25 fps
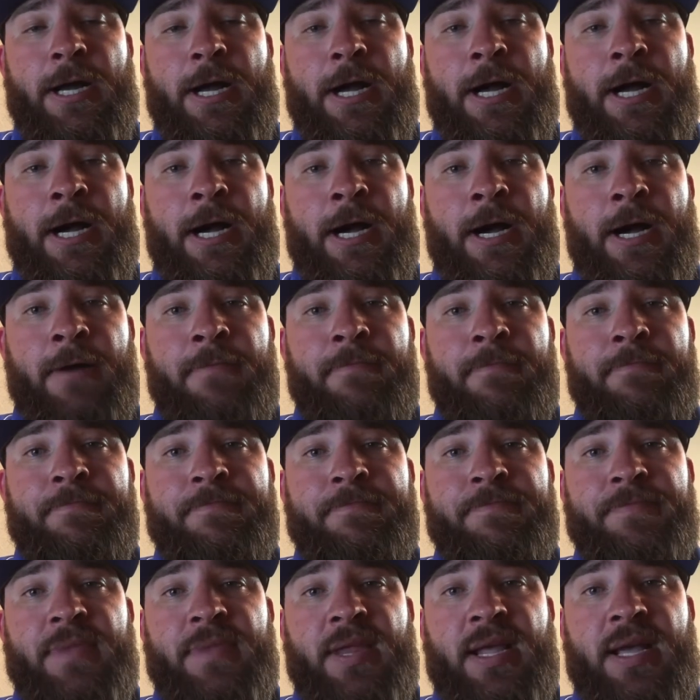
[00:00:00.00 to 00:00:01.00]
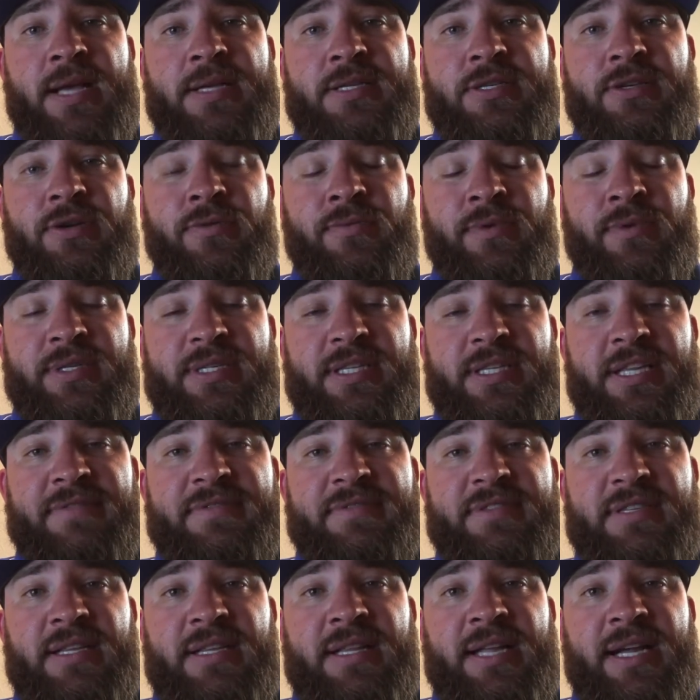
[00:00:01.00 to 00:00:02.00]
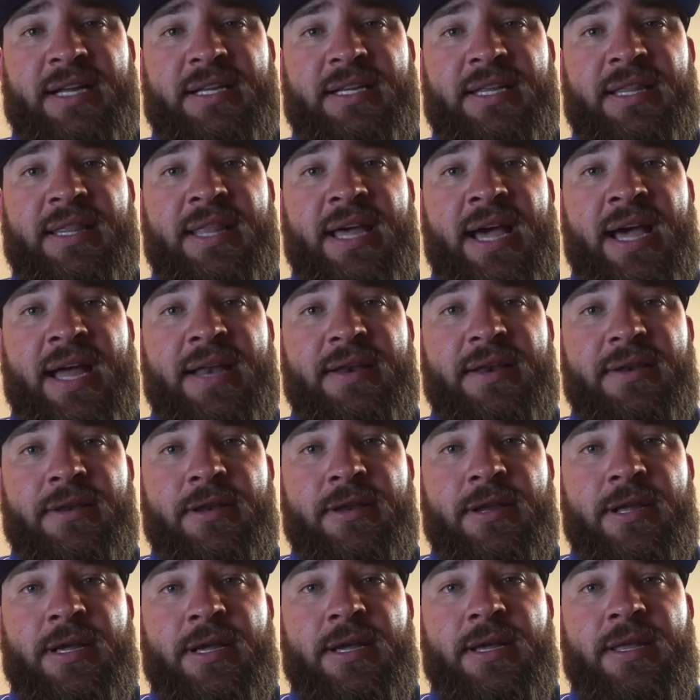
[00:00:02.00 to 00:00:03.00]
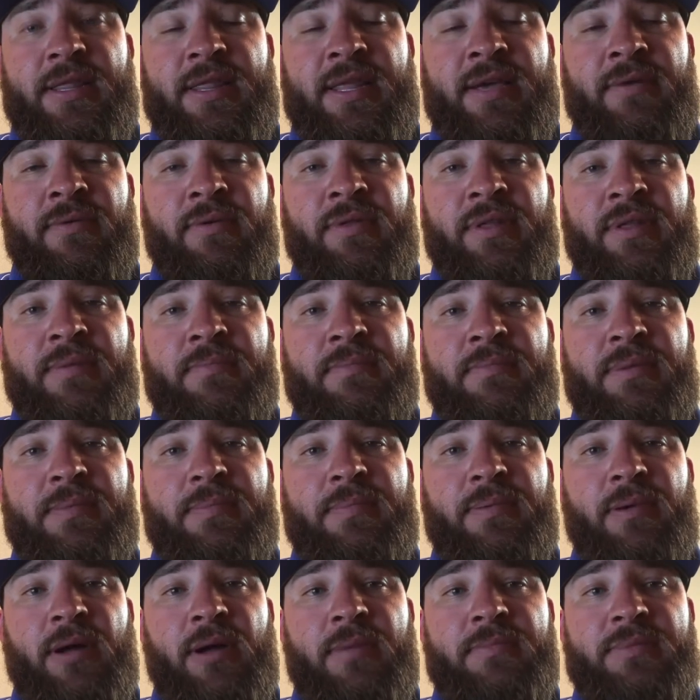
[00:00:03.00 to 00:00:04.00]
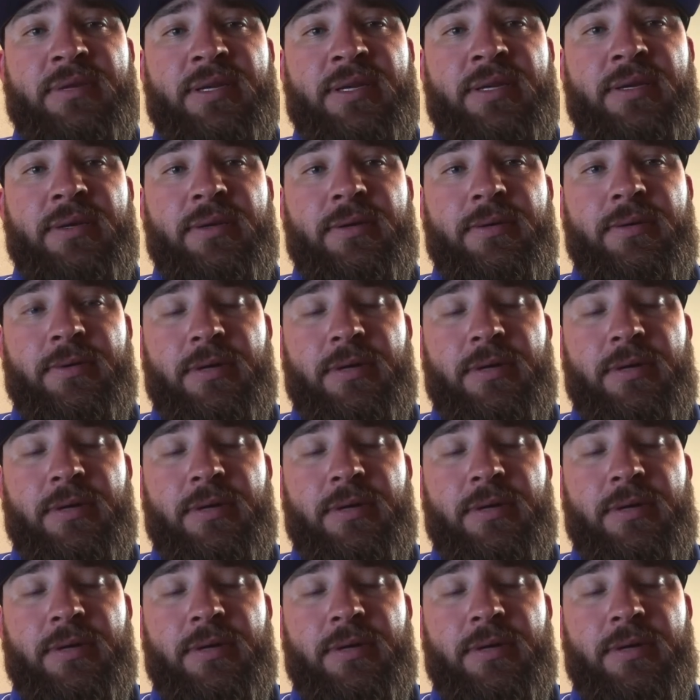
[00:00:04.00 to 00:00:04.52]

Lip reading: So once they've selected that, they will then be prompted